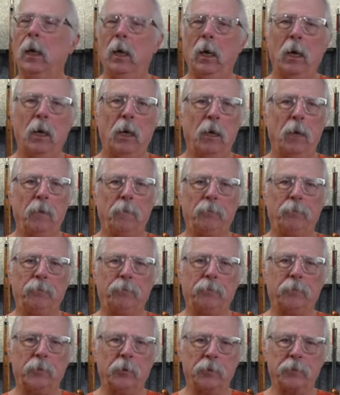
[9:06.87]

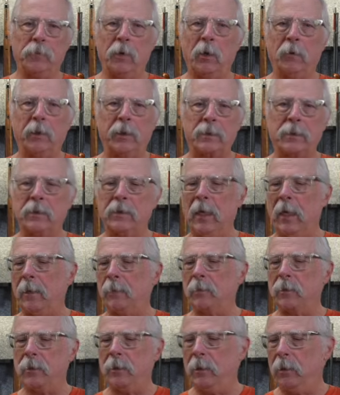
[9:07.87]
There's various
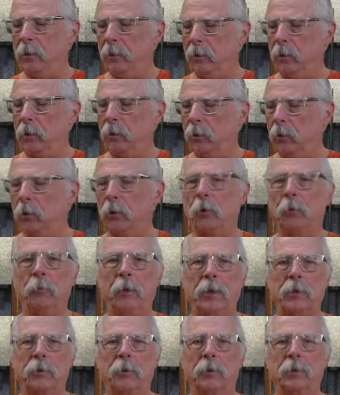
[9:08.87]
stamps, and you can do a little
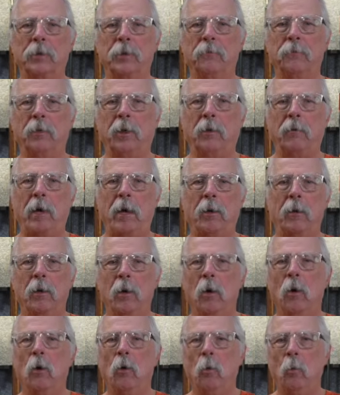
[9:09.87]
research and figure out
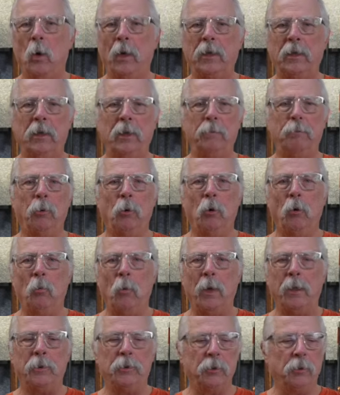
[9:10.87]
what depot it
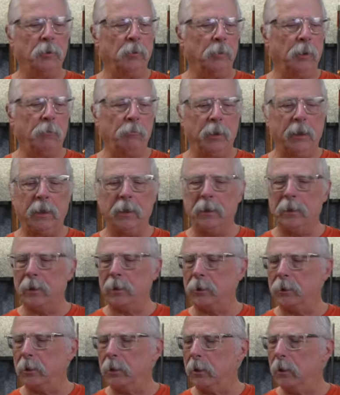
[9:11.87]
went to be
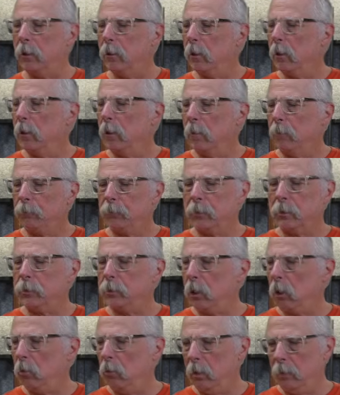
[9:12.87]
reconditioned.
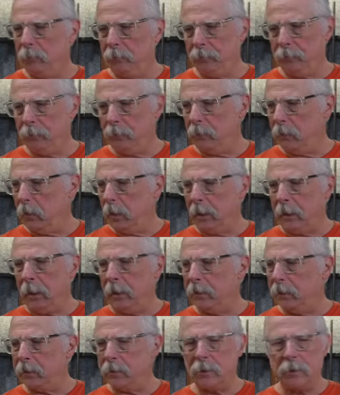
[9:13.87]
So
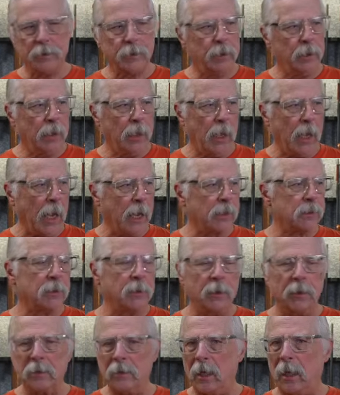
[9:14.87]
again, this is an
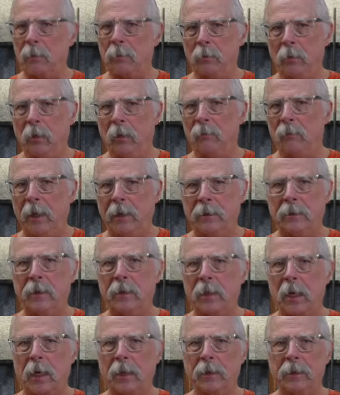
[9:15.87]
excellent example of an
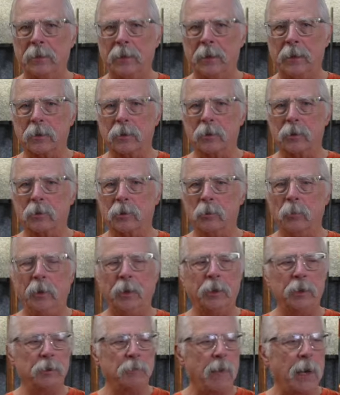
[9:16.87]
1896
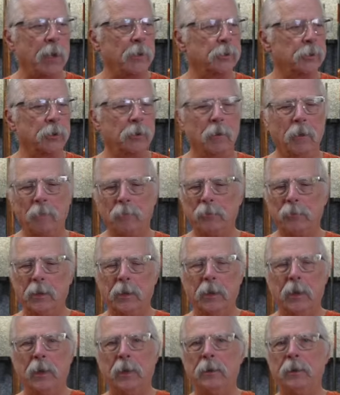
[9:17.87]
Swedish Mauser.
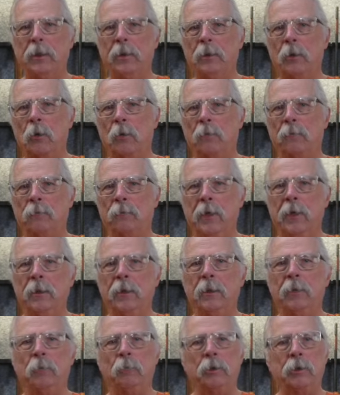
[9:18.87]
It did go to
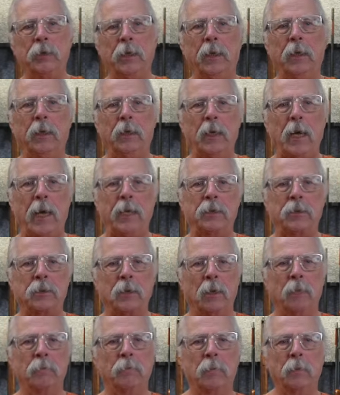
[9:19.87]
Finland, which adds
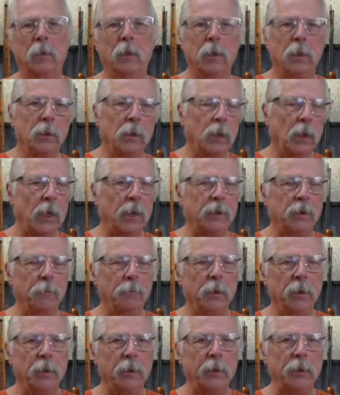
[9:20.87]
some
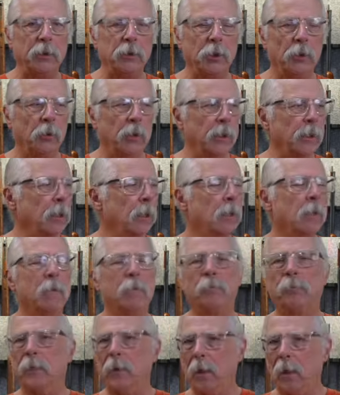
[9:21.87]
collectability to it.
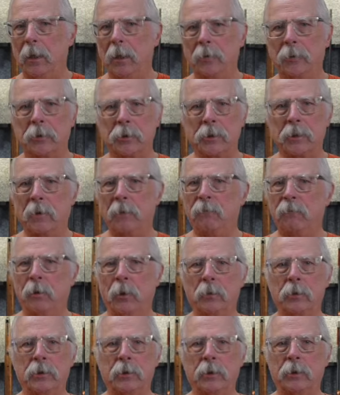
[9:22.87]
There's some
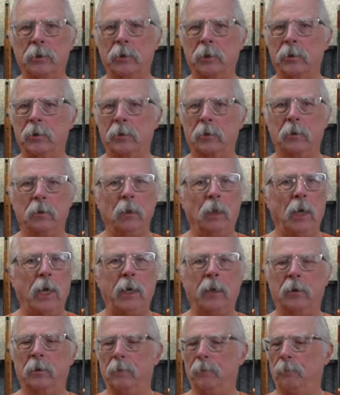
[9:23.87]
folks that just
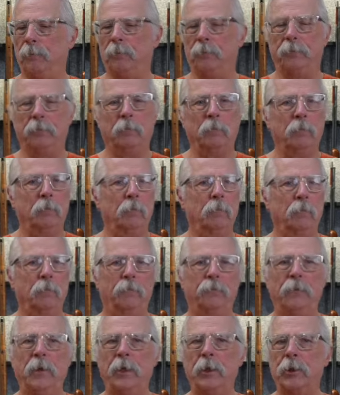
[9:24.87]
collect
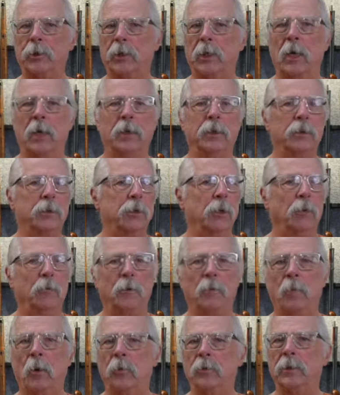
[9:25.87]
Finnish guns, you know,
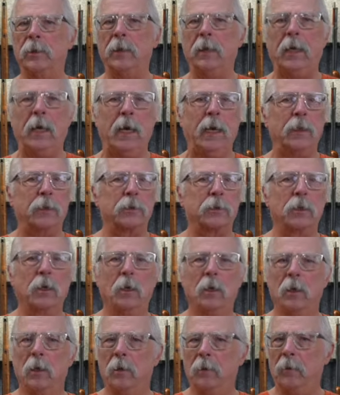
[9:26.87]
the Mosin Nagants
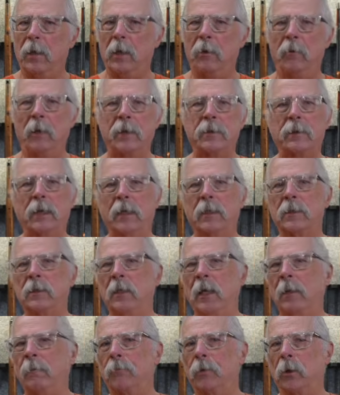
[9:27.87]
that are SA
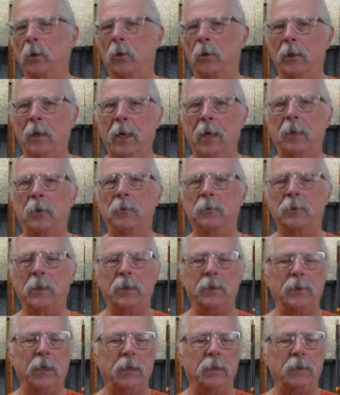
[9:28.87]
stamped, the
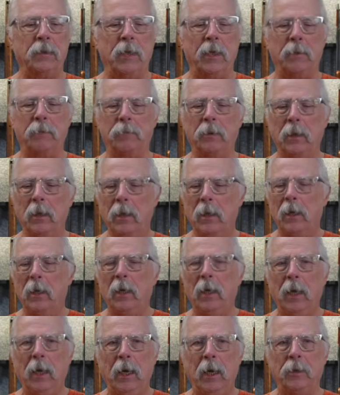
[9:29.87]
Carcanos SA stamped,
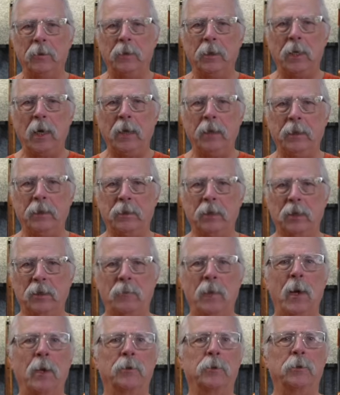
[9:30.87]
and the 96
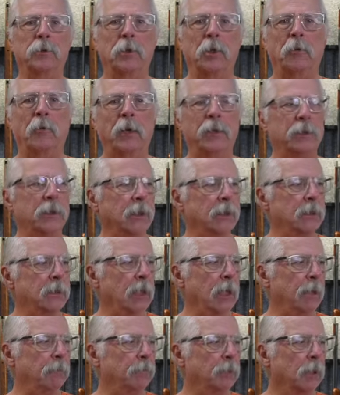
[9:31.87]
Mausers that are SA
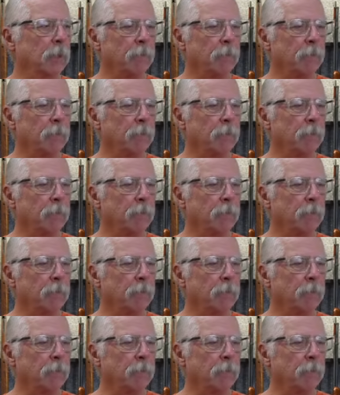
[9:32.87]
stamped.